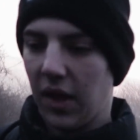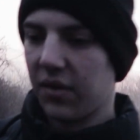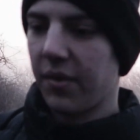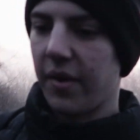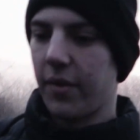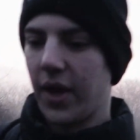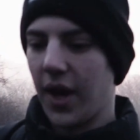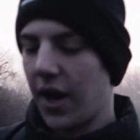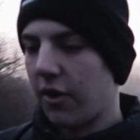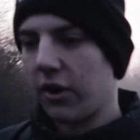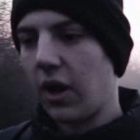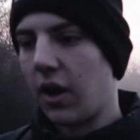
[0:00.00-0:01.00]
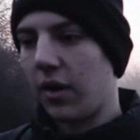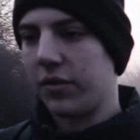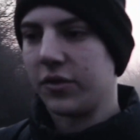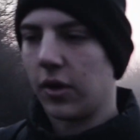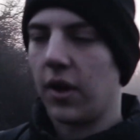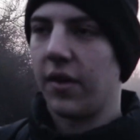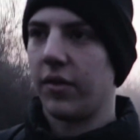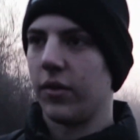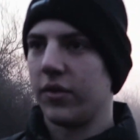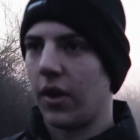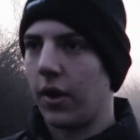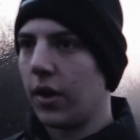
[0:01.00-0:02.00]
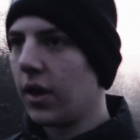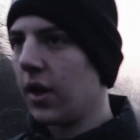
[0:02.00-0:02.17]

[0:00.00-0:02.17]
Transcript: It's maybe an hour and a half drive or so,